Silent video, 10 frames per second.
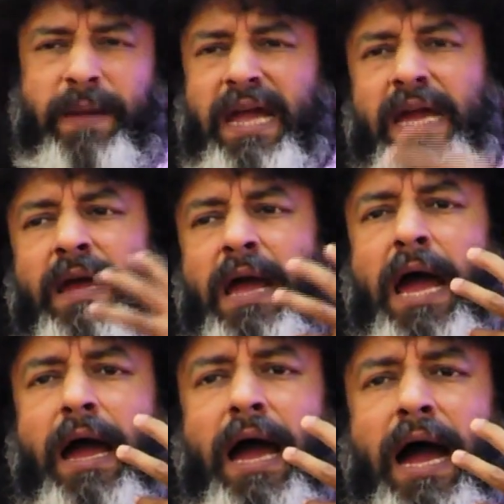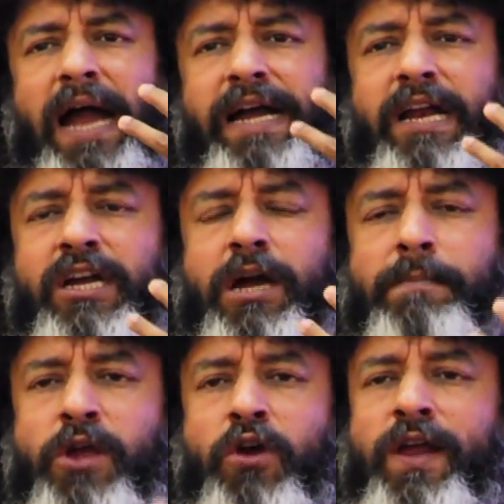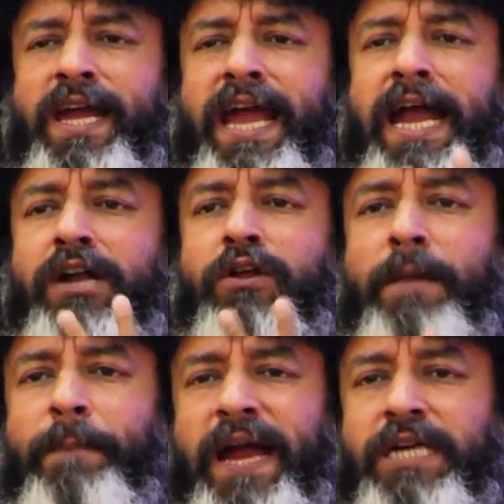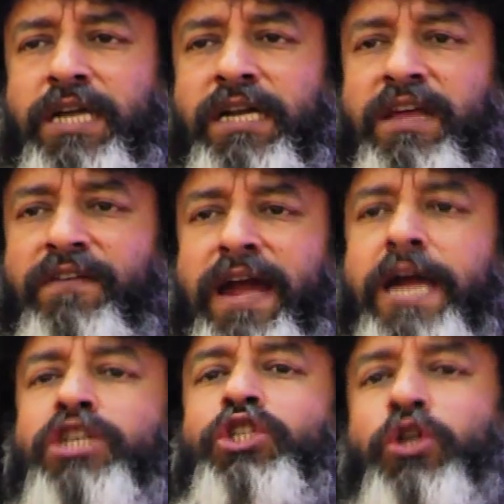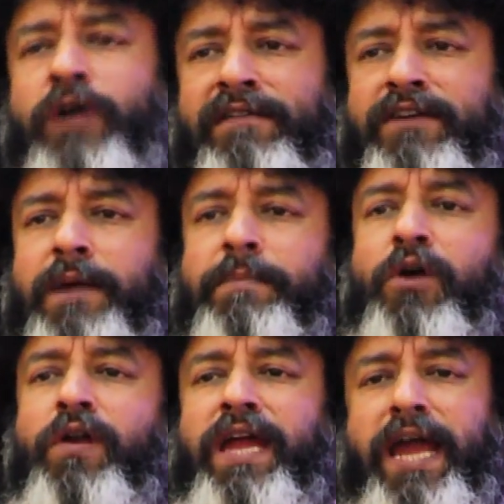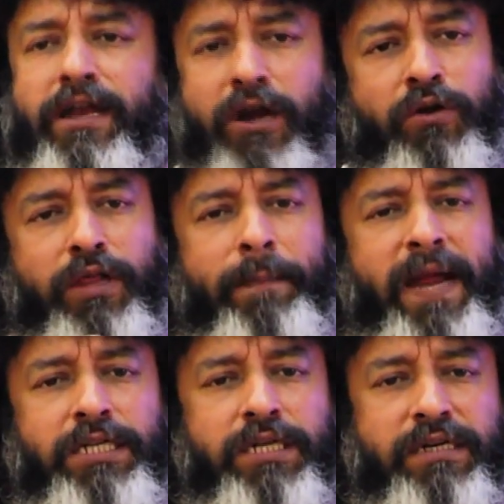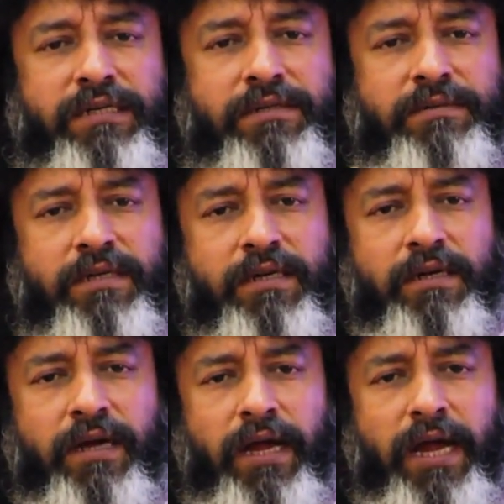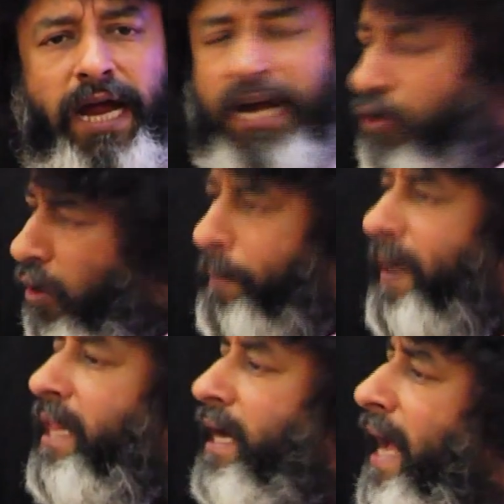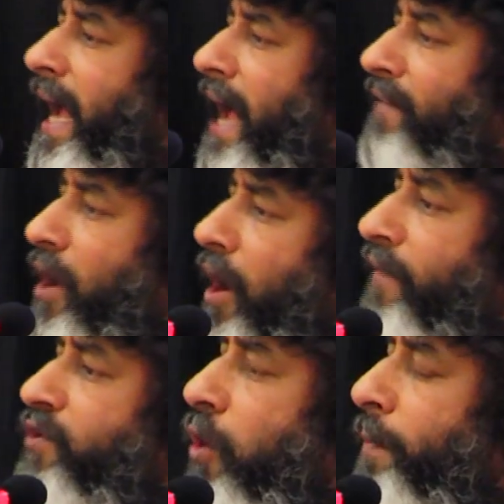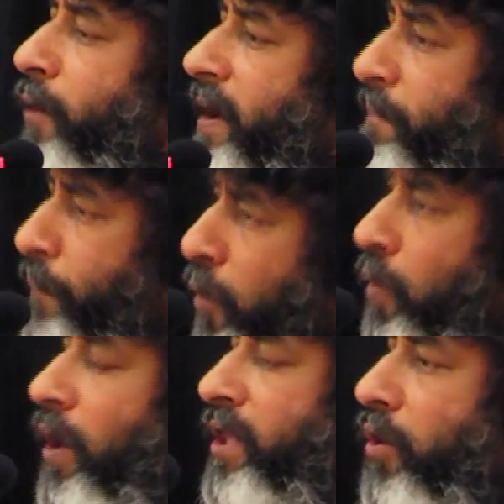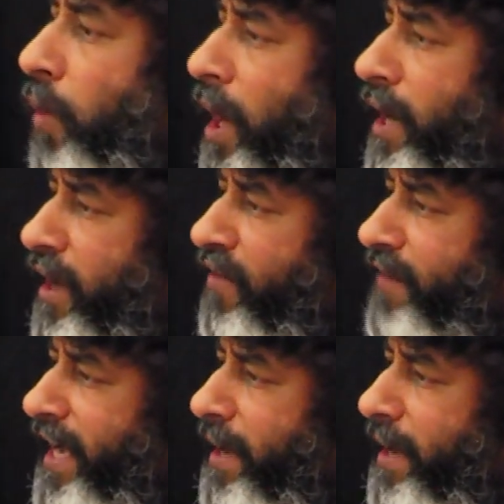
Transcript: be, I didn't communicate to the patient the way I should have communicated to the patient. It could be that I have a lot of scope to improve on the quality of my